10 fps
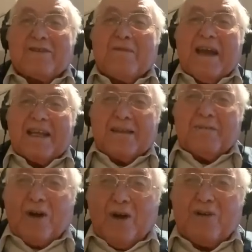kosher,
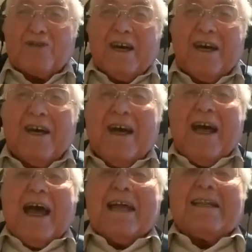and then
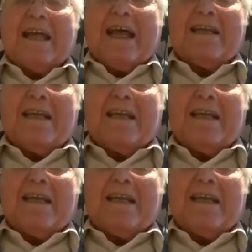he